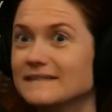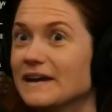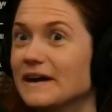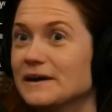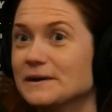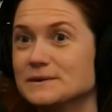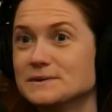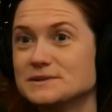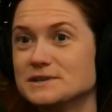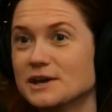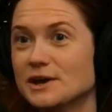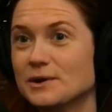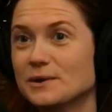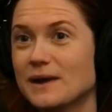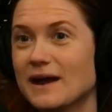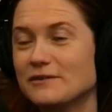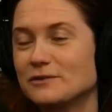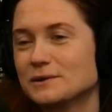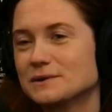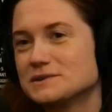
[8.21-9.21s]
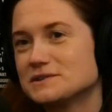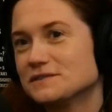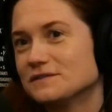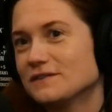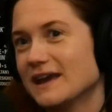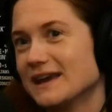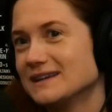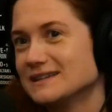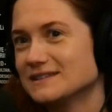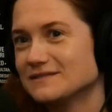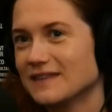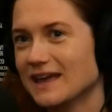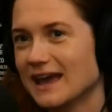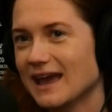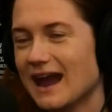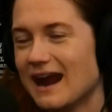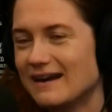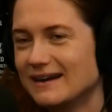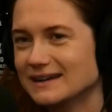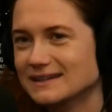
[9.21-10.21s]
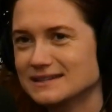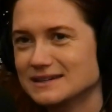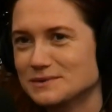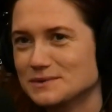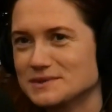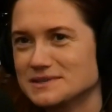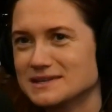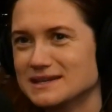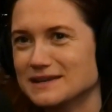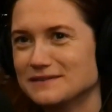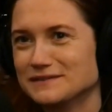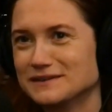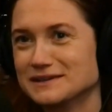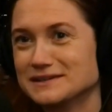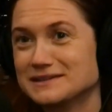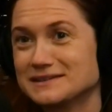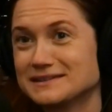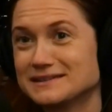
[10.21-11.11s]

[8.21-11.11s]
No. So everyone's fate of their character wasn't even